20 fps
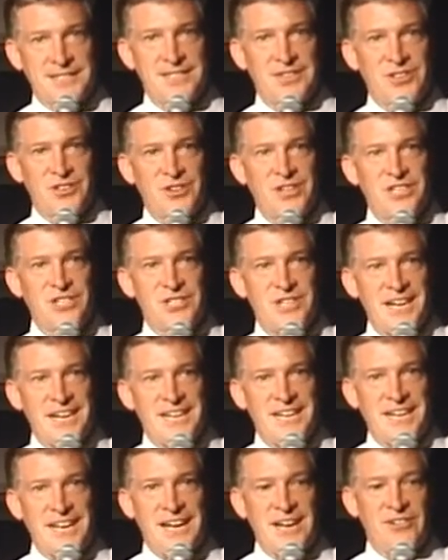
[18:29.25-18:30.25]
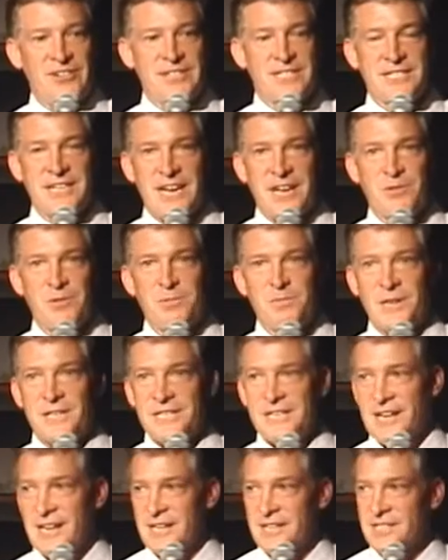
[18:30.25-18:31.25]
So you can check it out at
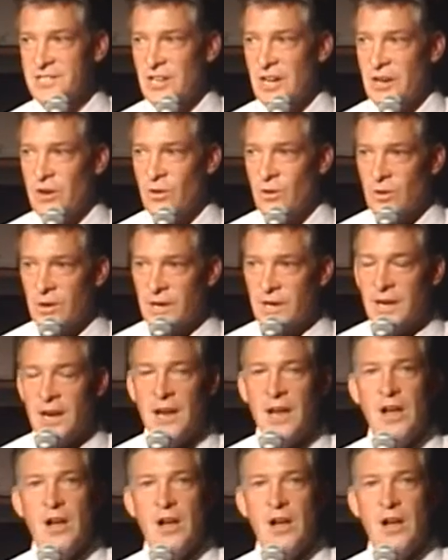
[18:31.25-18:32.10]
standwithmontanans.org.